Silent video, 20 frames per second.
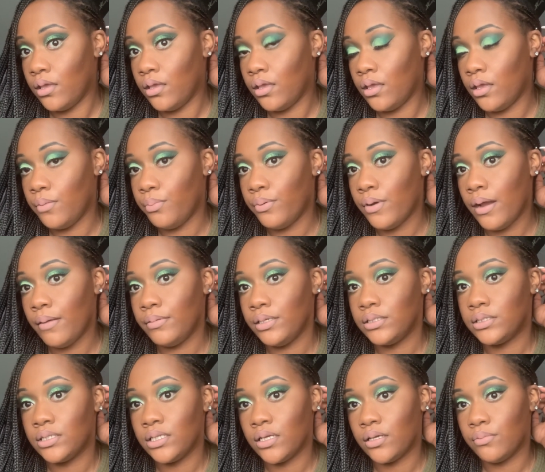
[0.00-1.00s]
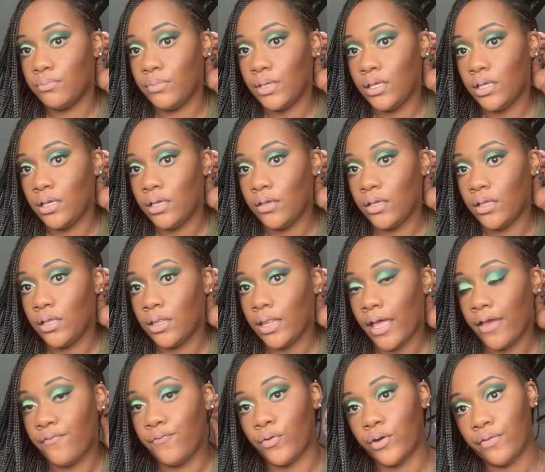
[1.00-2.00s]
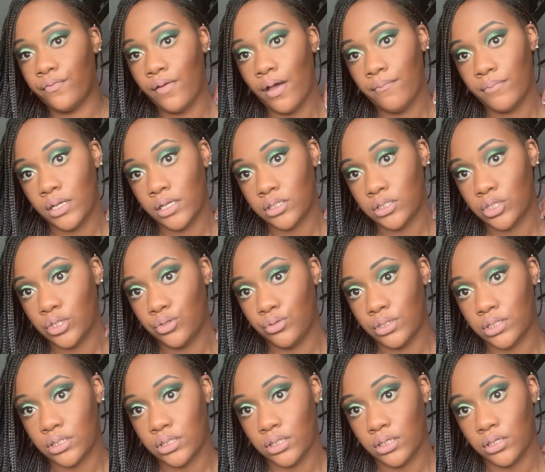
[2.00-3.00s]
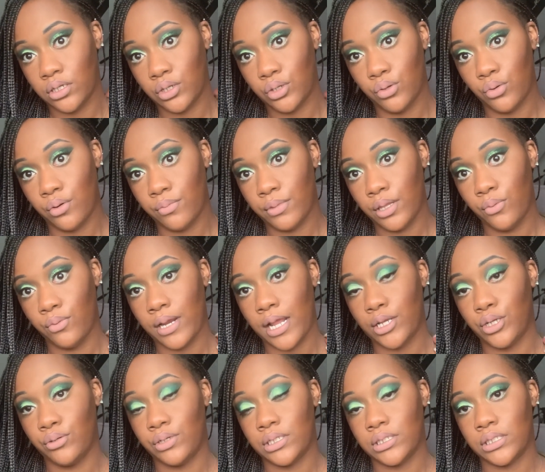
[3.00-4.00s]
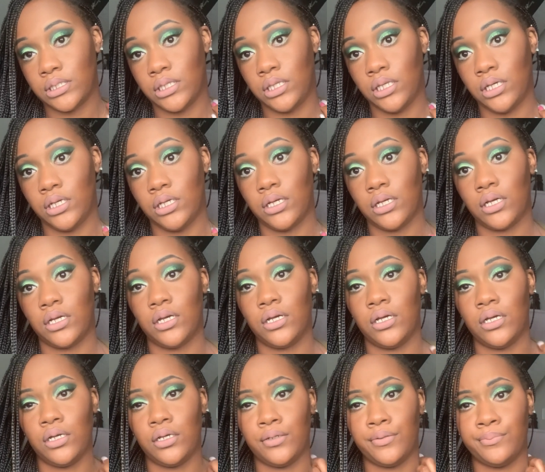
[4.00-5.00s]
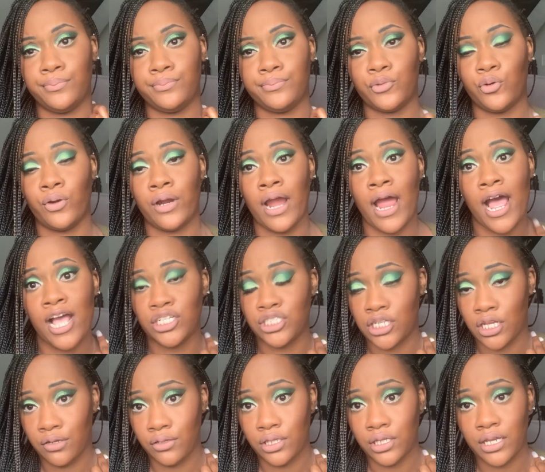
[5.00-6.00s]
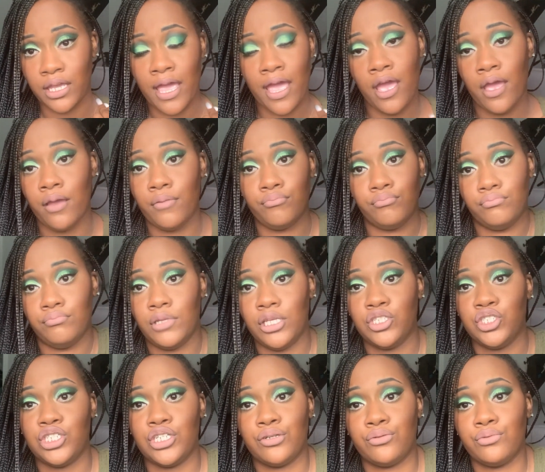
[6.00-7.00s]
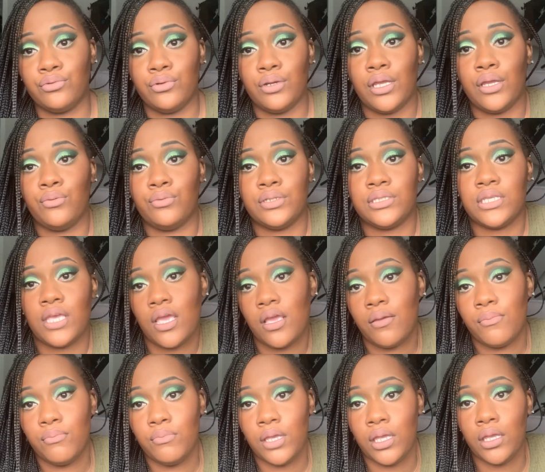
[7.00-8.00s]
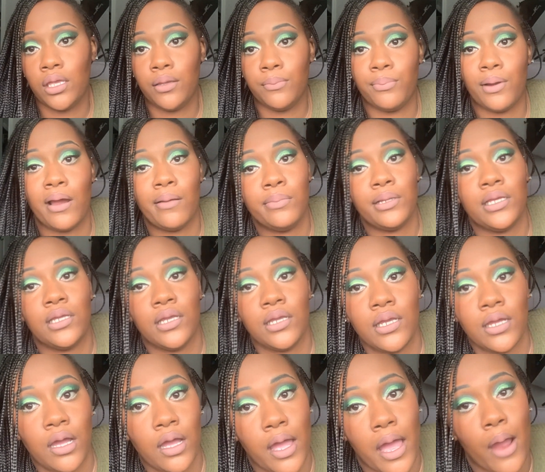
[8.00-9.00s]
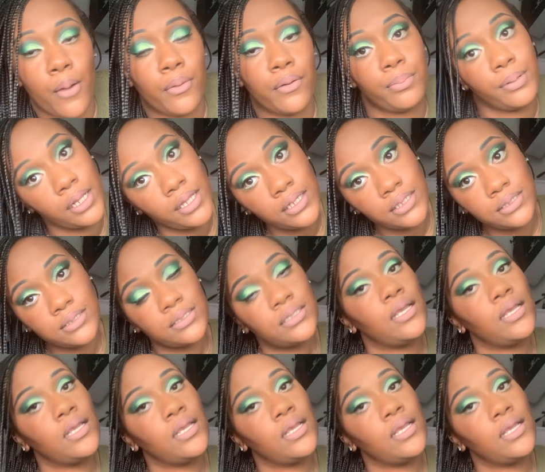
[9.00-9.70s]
it probably took me like 45 minutes to do this look. Normally when I do this look or eyeshadow look in general, it would take me probably an hour plus,